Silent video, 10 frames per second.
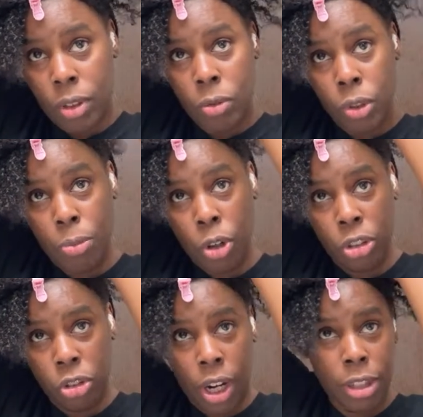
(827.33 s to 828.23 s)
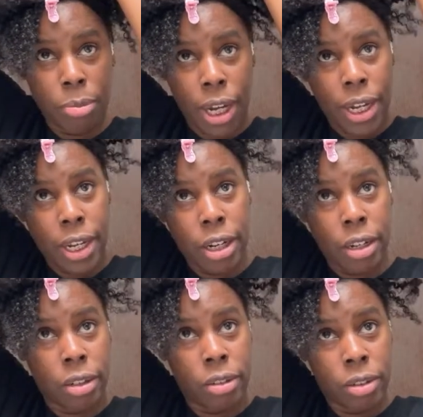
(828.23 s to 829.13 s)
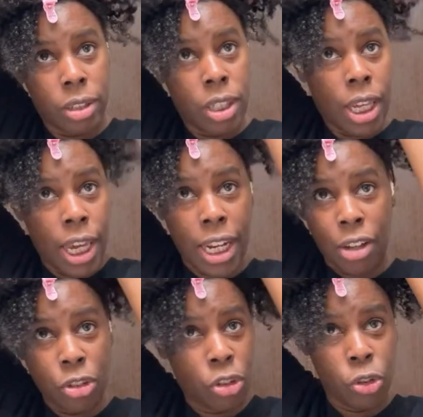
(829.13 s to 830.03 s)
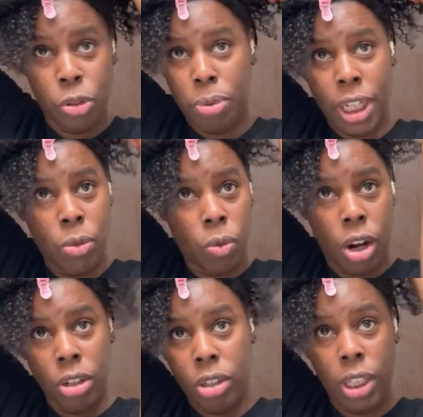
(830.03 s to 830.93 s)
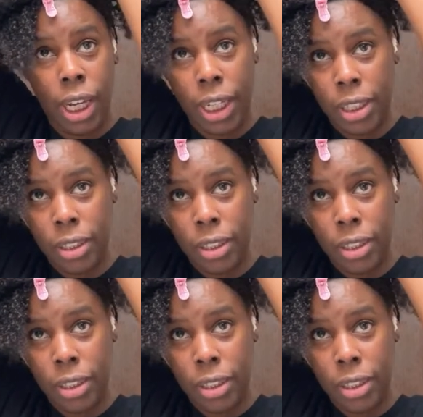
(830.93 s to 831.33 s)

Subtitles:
re-moisturize my hair, and I'll just use plain water, like